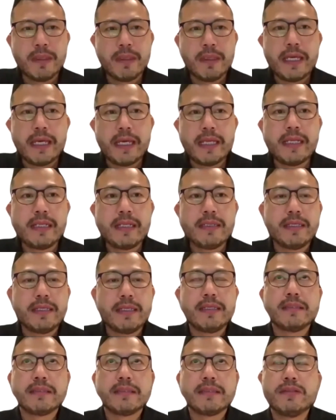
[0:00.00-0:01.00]

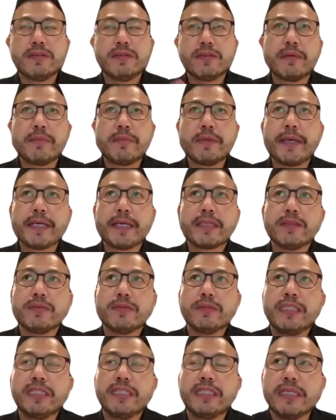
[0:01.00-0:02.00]
And coming back
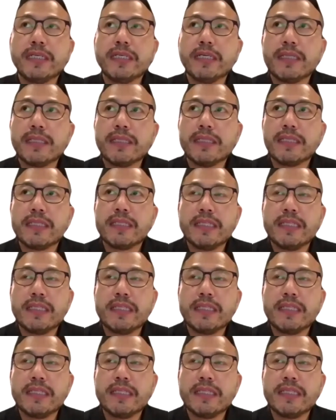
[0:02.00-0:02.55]
to the